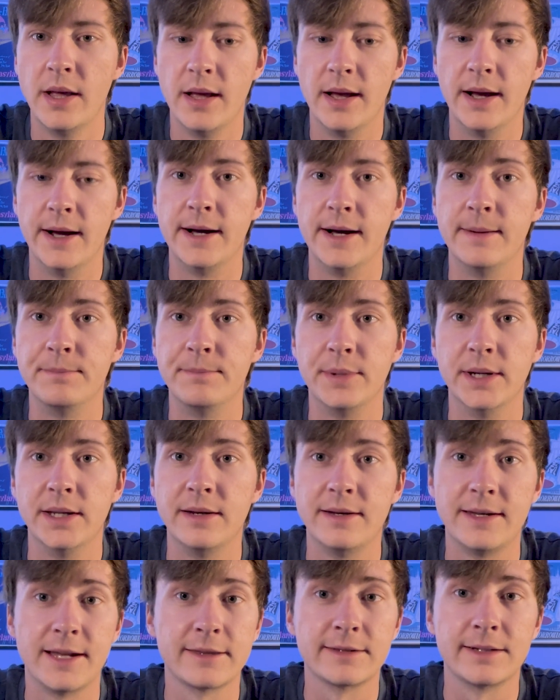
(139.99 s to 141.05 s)
but
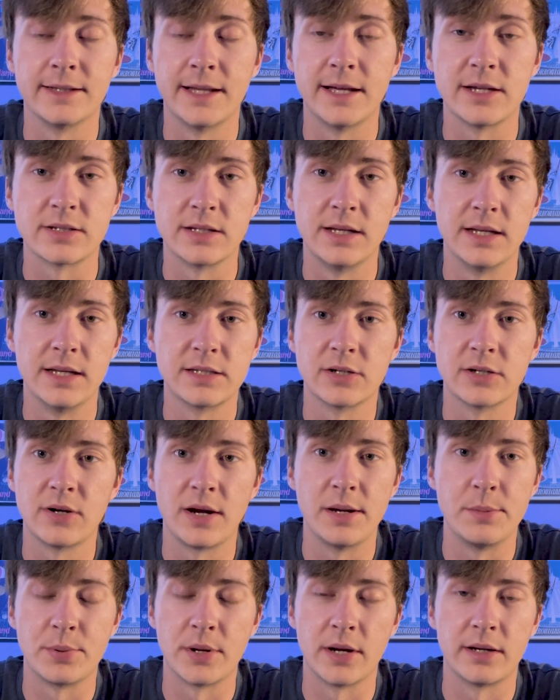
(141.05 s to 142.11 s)
nonetheless, it's a
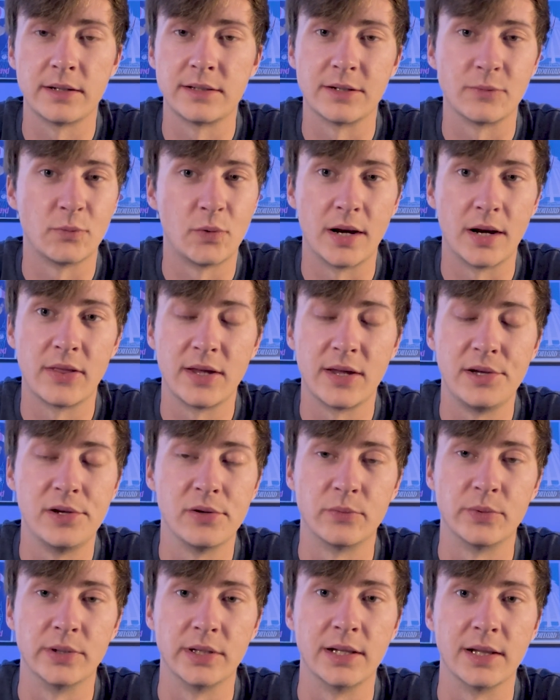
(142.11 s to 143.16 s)
great product and one I think you'll
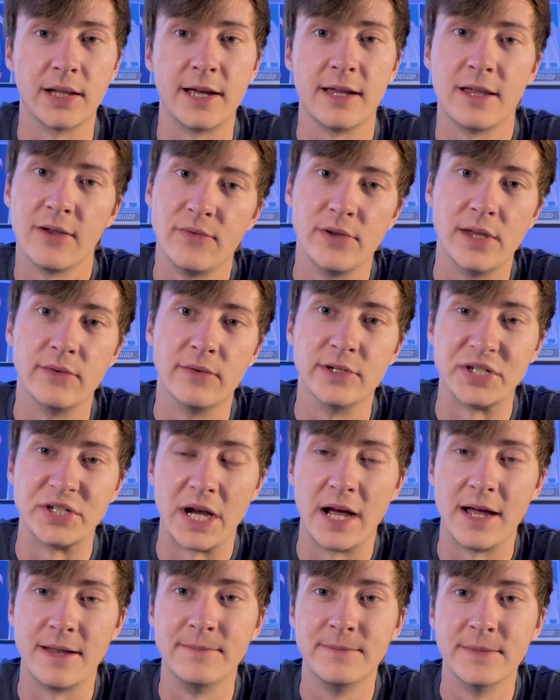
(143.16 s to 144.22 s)
really like if you give it a
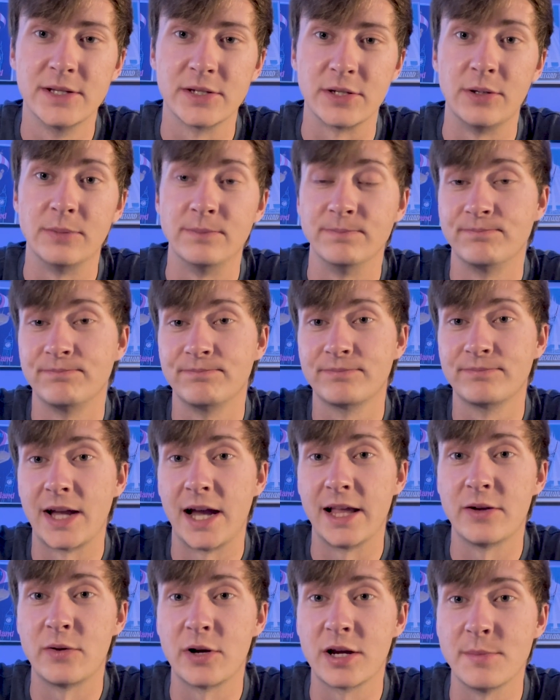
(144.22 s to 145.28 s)
shot. So
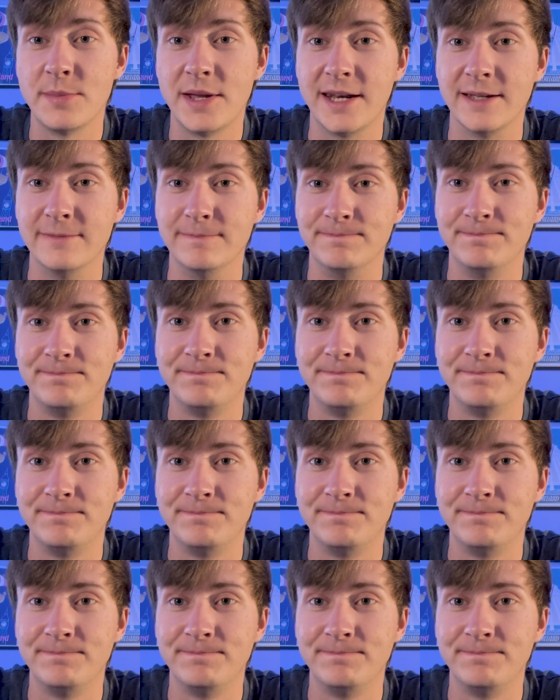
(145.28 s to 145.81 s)
highly recommend it.